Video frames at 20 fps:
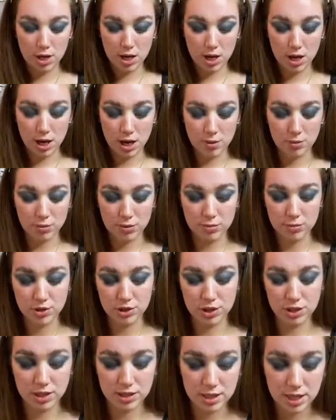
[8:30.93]
So I'm just
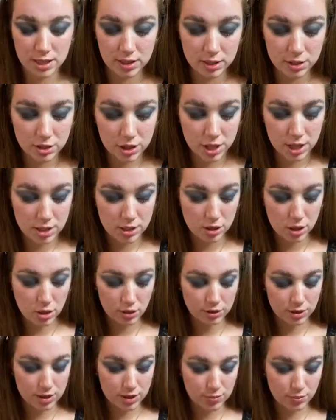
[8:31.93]
going to take the shade on
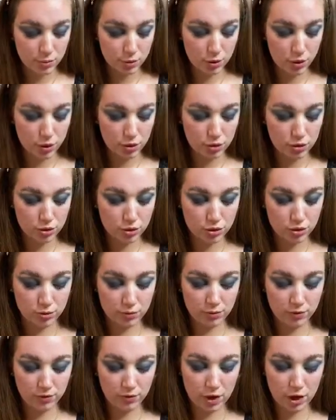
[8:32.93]
this brush
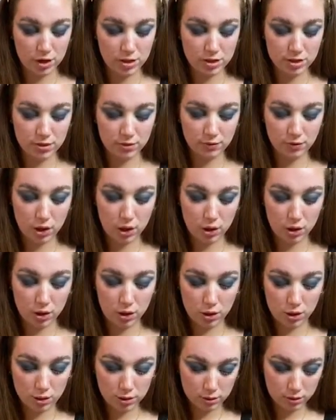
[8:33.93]
first of
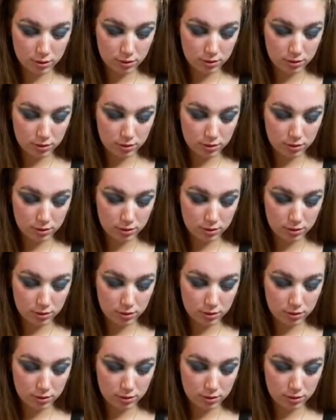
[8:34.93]
all.